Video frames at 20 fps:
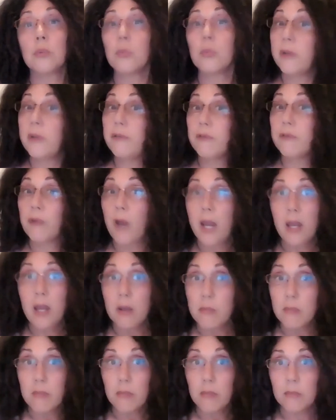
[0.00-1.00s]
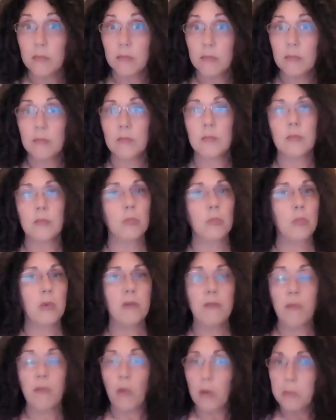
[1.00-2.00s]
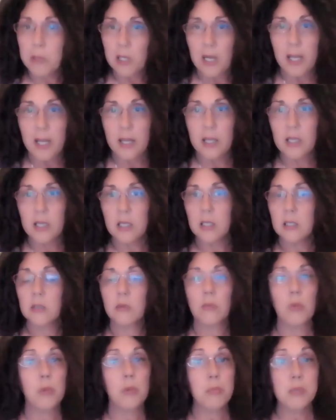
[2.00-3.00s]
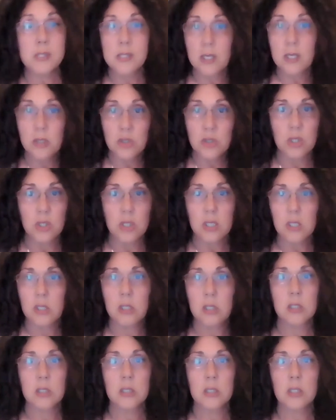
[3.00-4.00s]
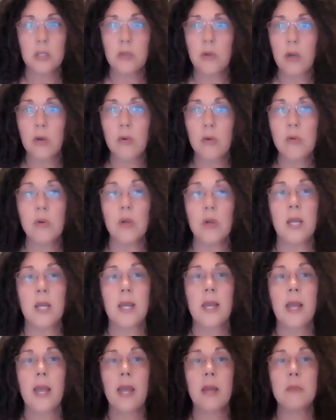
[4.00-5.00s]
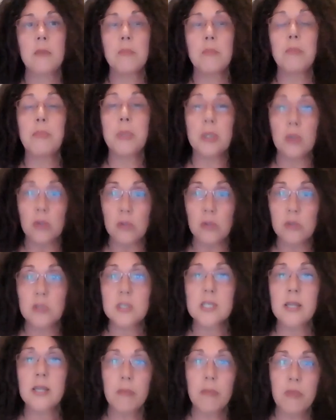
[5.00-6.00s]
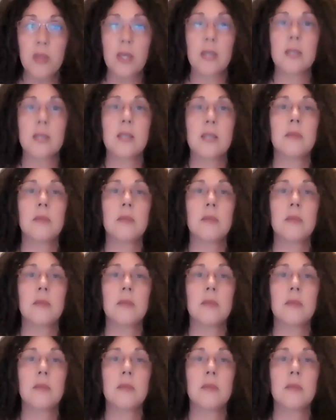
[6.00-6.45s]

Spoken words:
reframe, reformulate, reposition, you know, and build something.